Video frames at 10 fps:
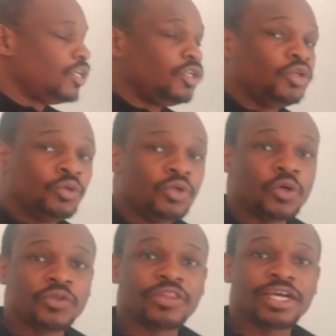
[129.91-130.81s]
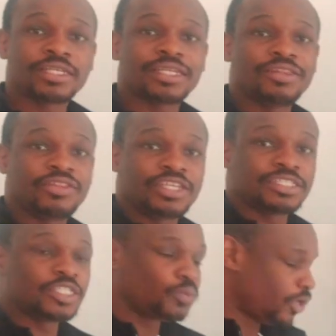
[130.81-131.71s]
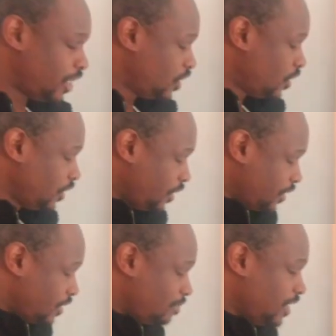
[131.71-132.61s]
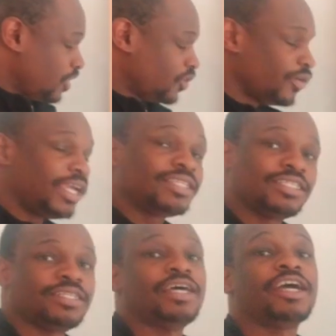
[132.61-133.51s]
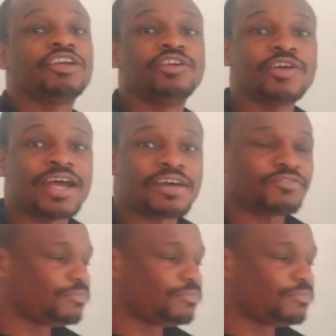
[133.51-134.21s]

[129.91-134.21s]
you know that this is where you're going to be creating a graph,